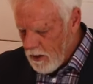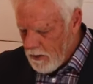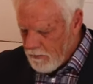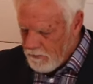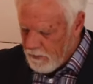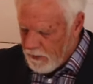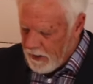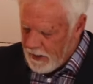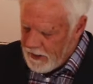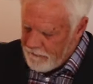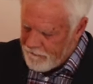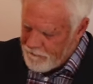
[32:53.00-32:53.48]

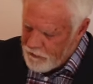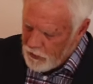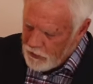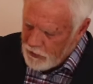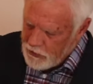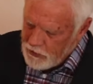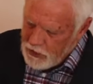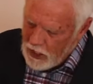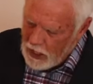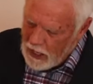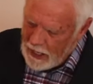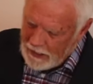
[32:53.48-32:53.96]
but if you're
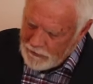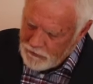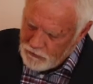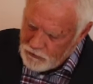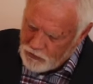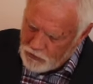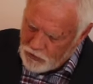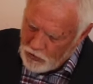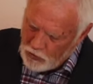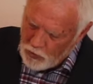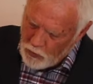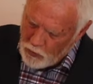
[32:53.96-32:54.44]

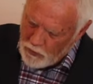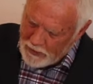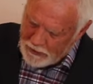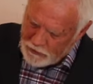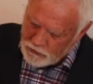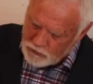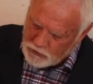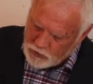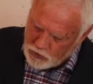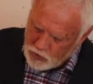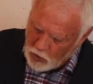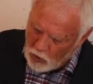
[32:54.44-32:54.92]
not
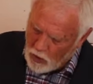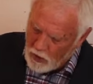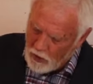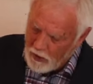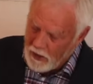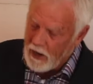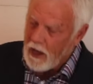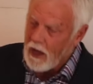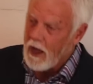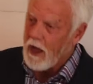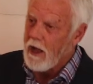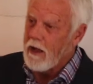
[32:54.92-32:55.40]
doing
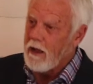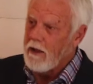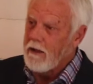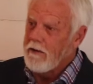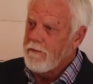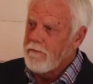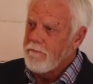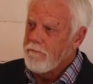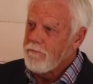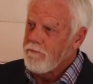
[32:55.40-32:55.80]
Torah,